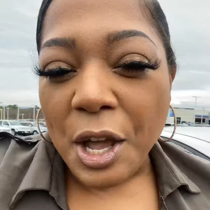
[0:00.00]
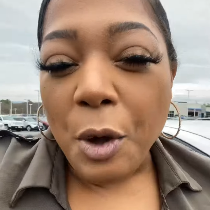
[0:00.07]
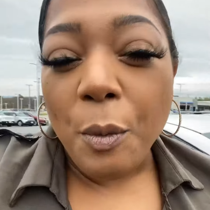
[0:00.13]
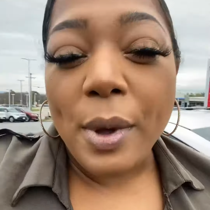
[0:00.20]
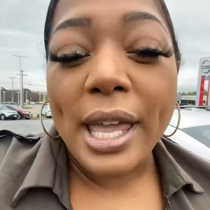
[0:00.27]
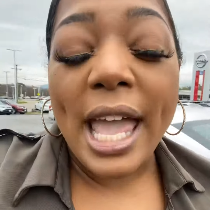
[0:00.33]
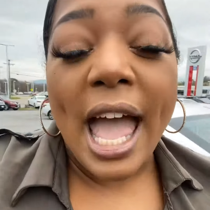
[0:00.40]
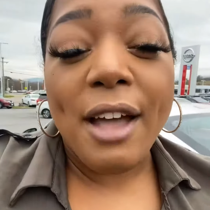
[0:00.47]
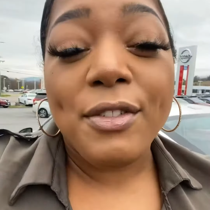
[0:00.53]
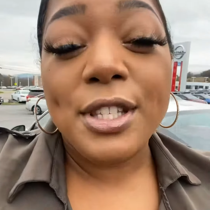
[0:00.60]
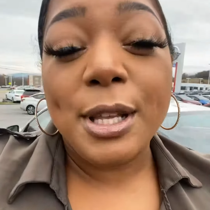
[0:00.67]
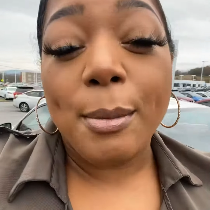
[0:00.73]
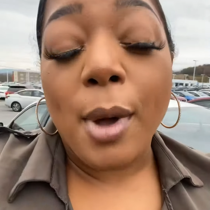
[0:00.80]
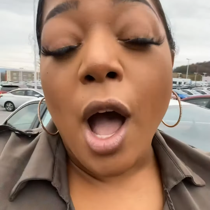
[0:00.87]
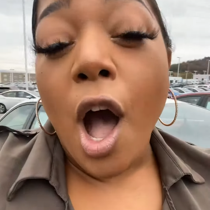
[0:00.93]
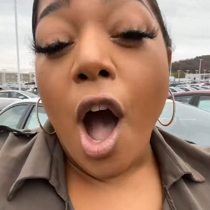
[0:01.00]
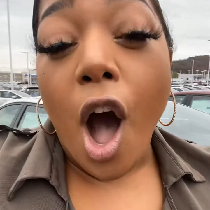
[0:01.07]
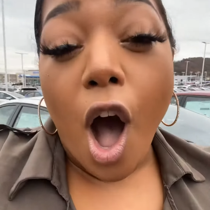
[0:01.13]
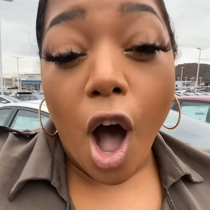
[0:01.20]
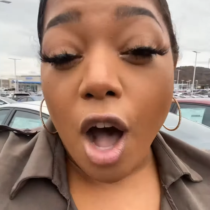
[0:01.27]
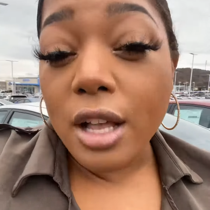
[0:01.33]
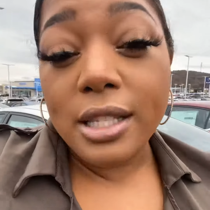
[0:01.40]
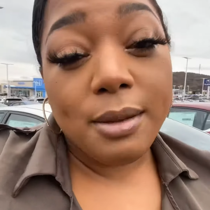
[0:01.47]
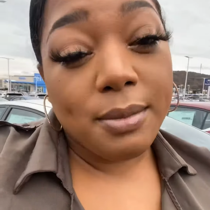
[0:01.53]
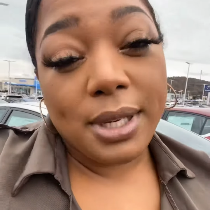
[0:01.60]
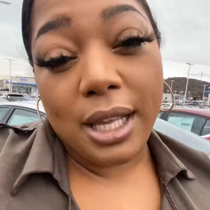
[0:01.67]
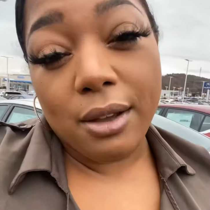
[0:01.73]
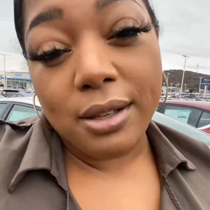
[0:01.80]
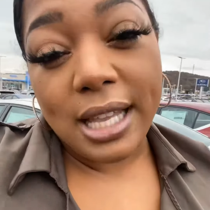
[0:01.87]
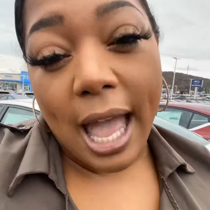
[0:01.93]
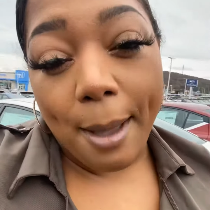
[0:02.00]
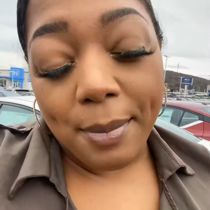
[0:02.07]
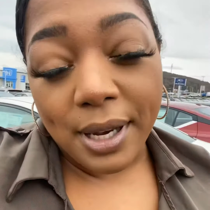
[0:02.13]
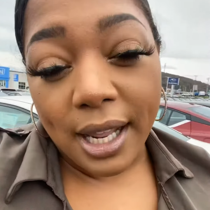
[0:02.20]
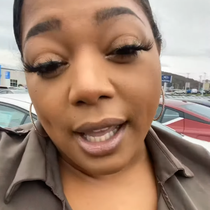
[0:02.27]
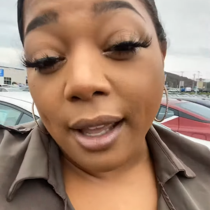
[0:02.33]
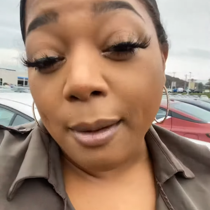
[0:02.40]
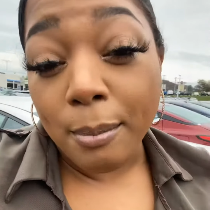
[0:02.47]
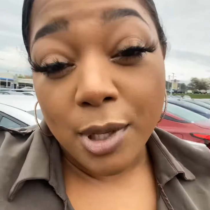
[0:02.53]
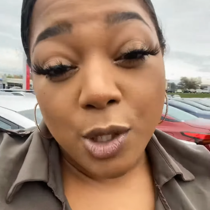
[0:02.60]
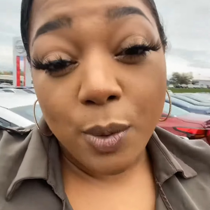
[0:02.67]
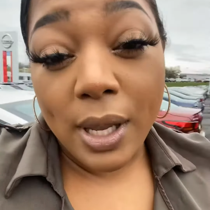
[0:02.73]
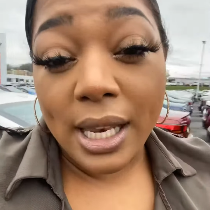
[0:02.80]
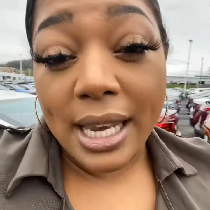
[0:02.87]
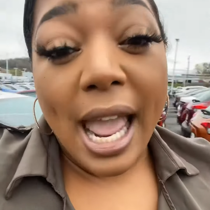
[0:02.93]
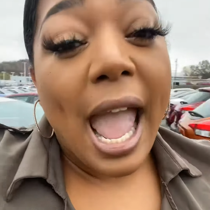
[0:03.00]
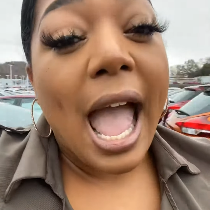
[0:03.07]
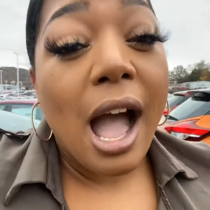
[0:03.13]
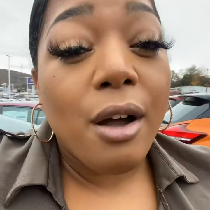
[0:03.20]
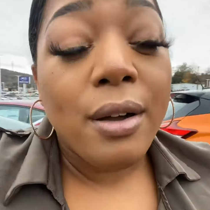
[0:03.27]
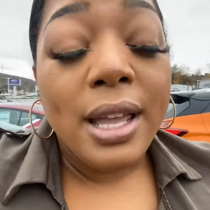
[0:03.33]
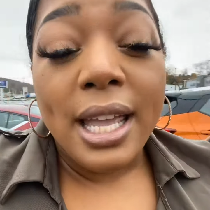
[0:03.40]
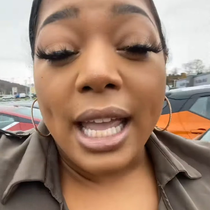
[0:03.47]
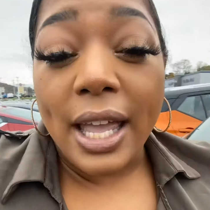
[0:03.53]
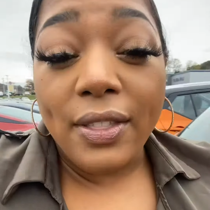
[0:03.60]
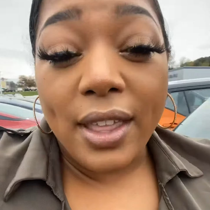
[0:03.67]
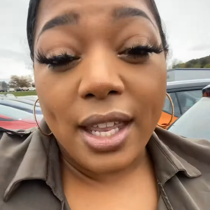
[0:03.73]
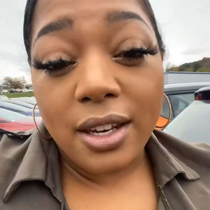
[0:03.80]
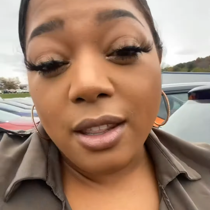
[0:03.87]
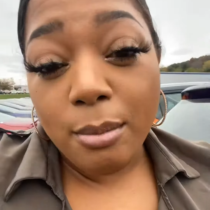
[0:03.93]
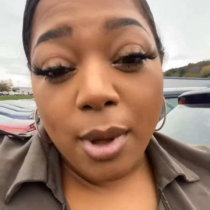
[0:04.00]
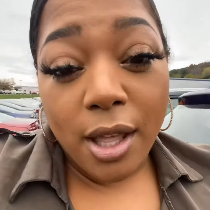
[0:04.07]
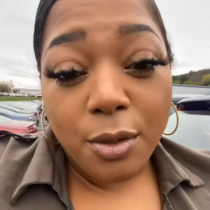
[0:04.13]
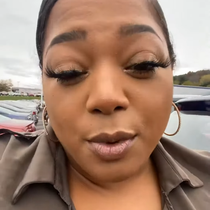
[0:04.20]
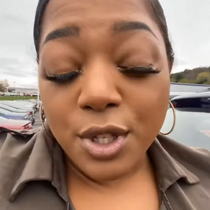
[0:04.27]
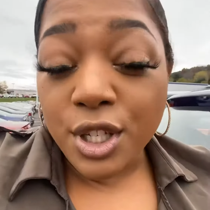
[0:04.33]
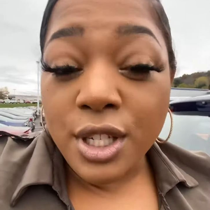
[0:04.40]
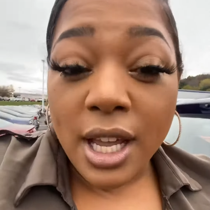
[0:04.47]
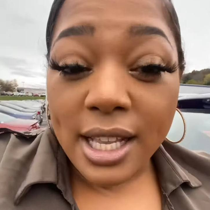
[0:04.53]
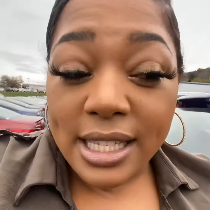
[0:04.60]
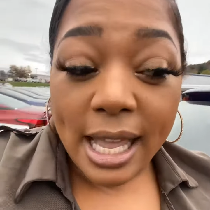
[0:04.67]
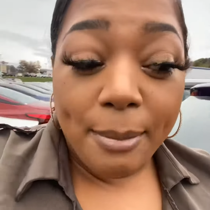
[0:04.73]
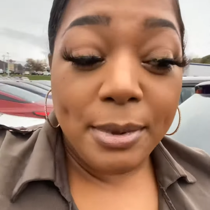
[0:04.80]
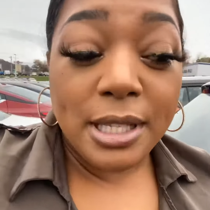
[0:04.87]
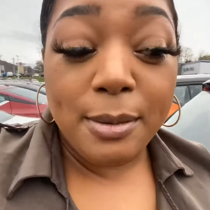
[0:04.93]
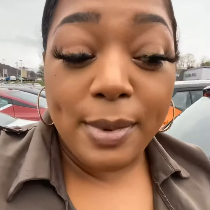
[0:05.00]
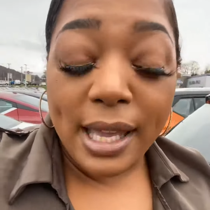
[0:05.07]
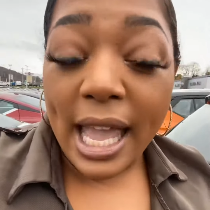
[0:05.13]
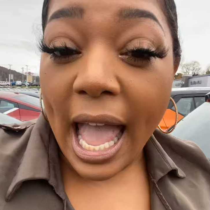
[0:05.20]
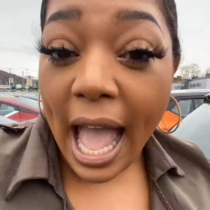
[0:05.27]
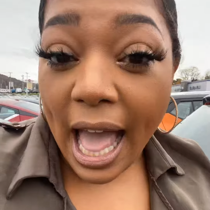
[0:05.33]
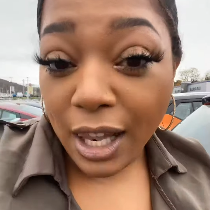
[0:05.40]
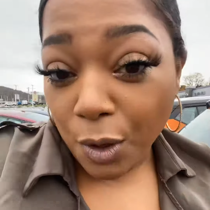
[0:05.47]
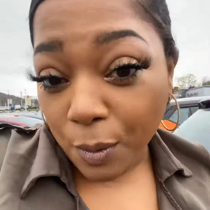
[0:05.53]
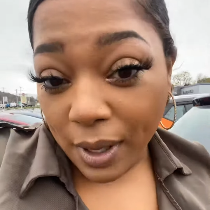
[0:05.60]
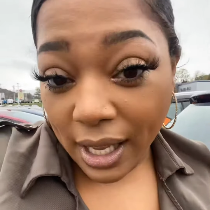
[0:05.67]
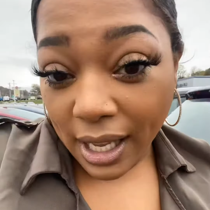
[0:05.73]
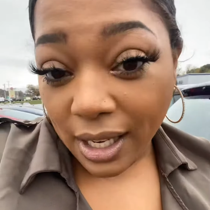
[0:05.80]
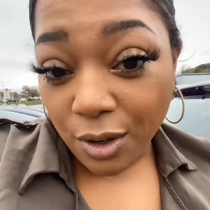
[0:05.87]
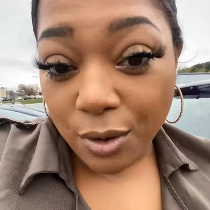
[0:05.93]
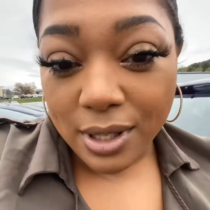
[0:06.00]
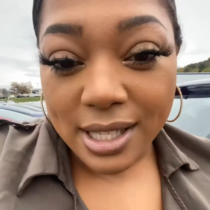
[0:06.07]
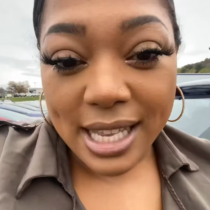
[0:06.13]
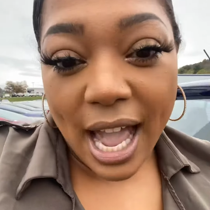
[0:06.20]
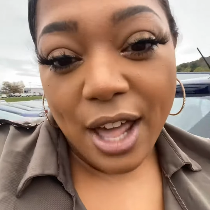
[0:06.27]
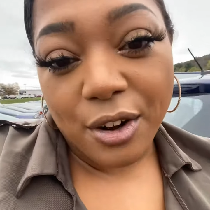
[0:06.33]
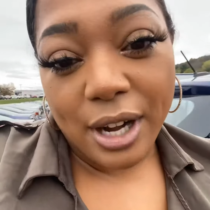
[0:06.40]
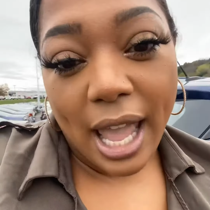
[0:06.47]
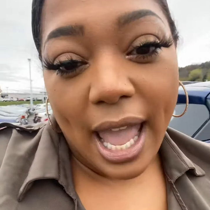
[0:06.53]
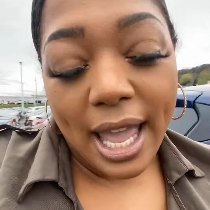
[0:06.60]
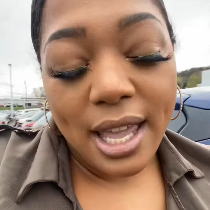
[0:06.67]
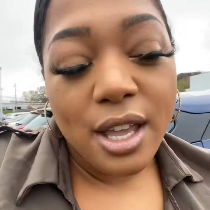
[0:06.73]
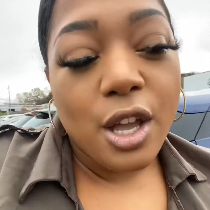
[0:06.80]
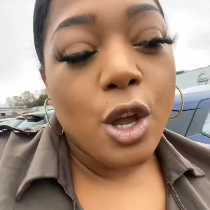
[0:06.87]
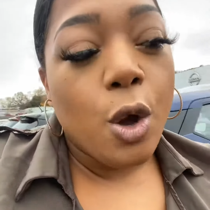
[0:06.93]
We have some awesome deals happening between now and the end of the month, which does happen to be Halloween on Saturday.